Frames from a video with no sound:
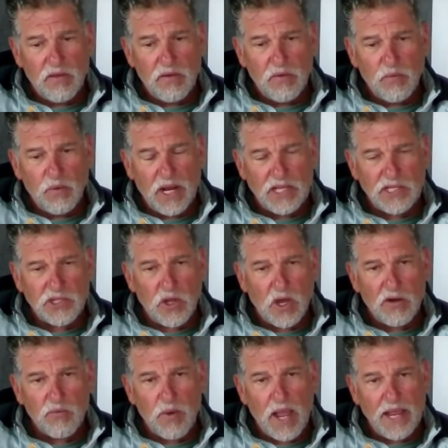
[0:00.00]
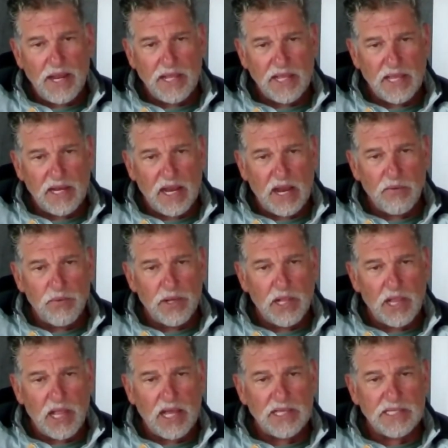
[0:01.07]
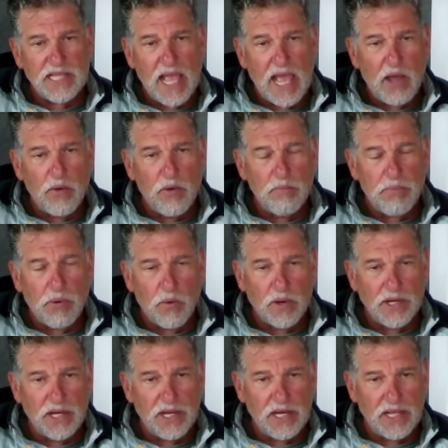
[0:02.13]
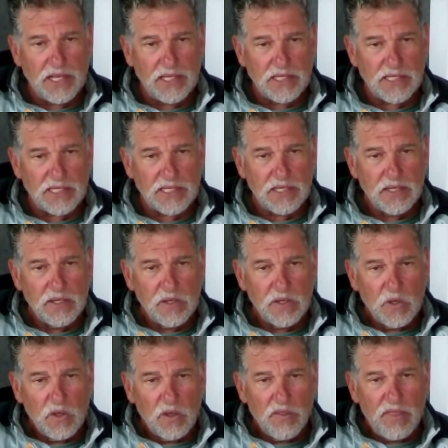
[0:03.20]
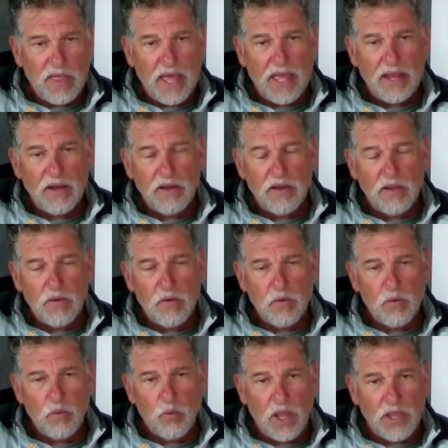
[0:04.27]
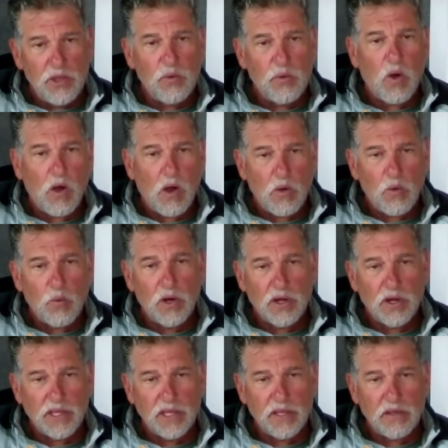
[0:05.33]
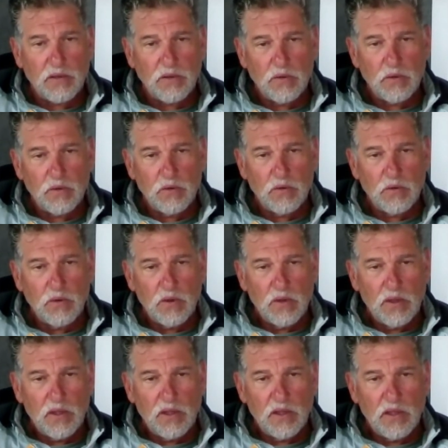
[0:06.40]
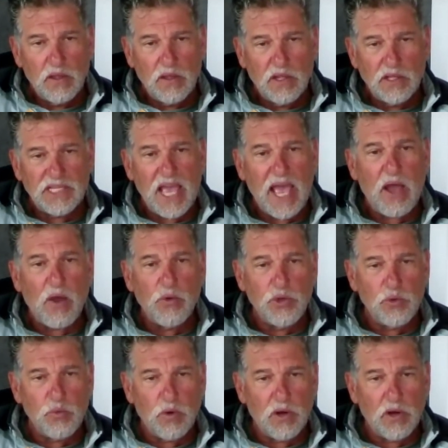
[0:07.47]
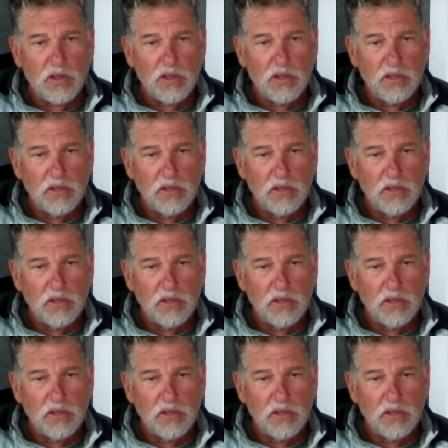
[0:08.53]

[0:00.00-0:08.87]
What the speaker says: when I started writing it, I realized how important it is that when you are working, it's how you work,